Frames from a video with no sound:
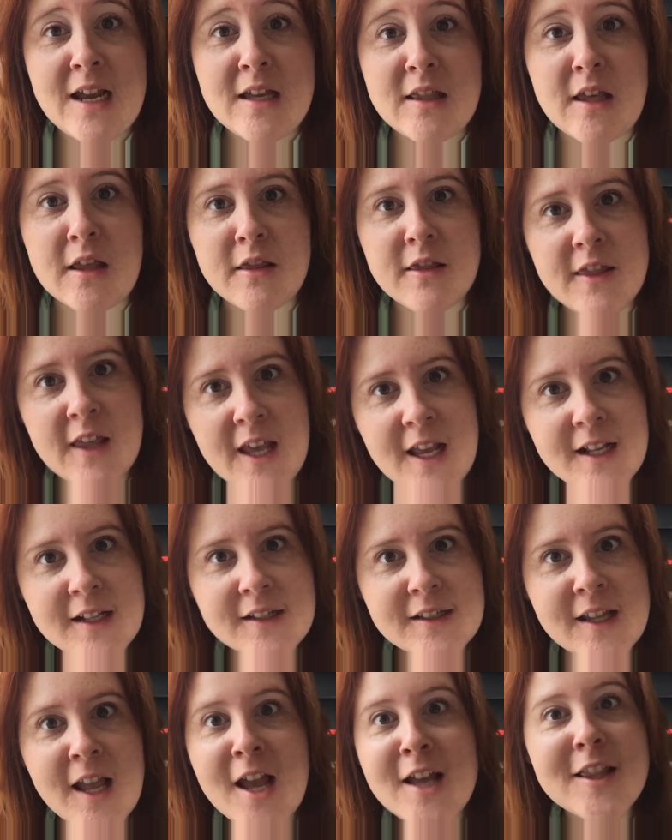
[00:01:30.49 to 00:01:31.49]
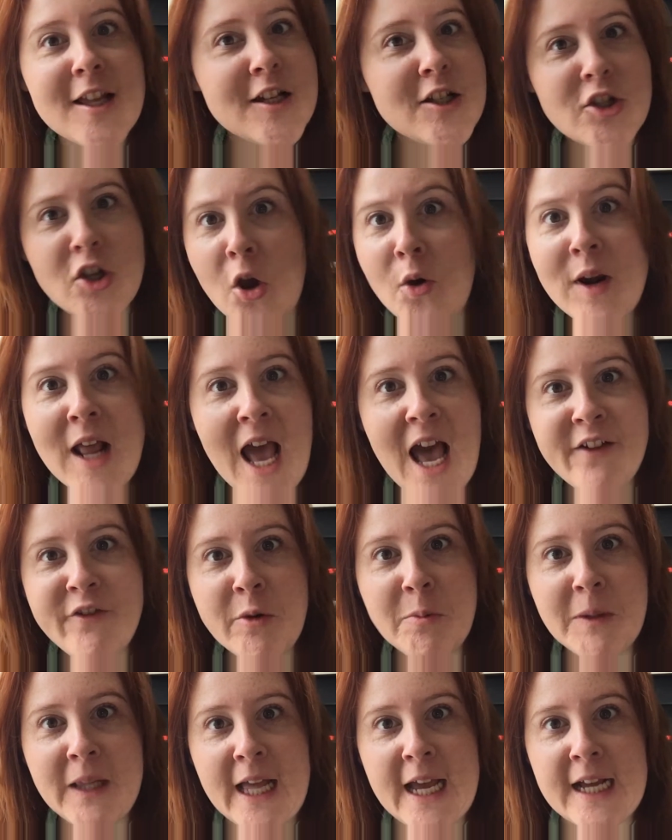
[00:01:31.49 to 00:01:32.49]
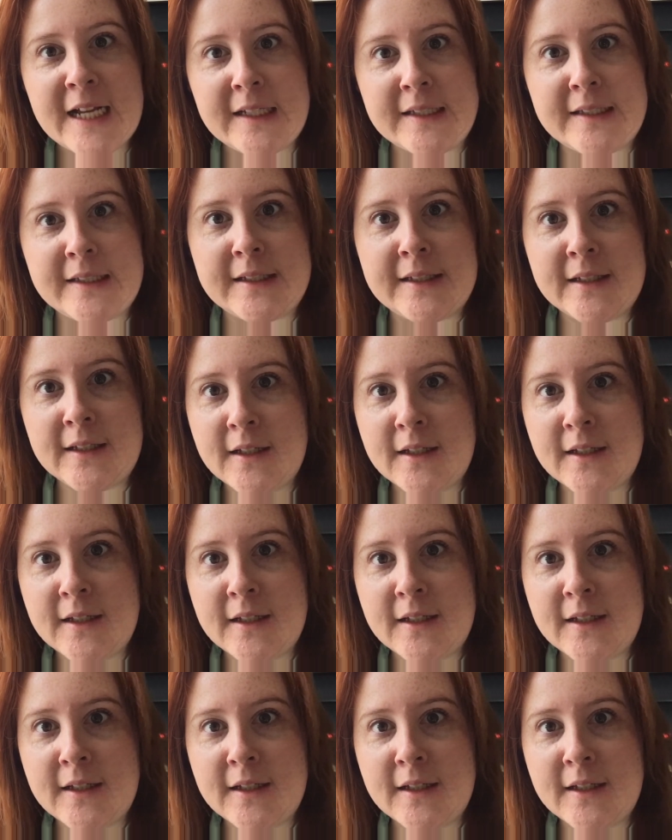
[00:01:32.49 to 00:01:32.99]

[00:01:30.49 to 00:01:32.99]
the things that don't have a place.